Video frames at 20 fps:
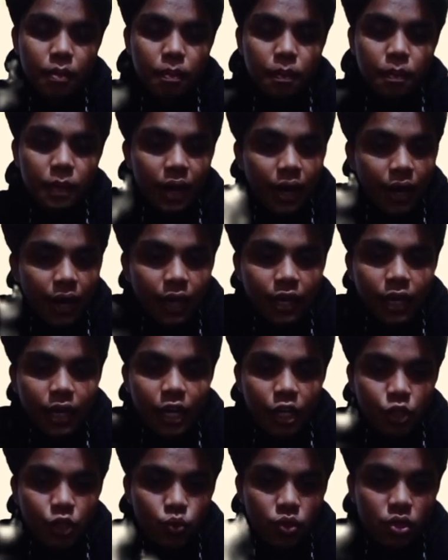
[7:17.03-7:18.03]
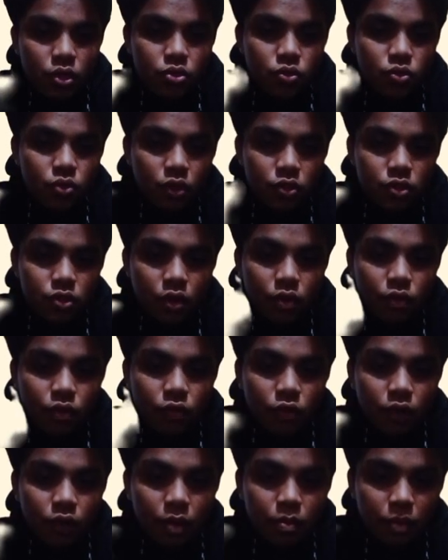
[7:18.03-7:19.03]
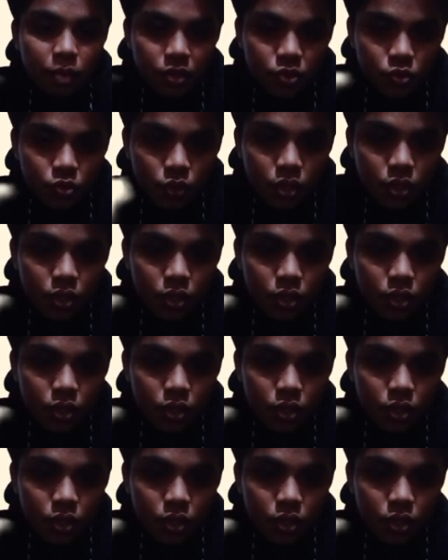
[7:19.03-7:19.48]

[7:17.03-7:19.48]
by Edwards 2004 and Matsui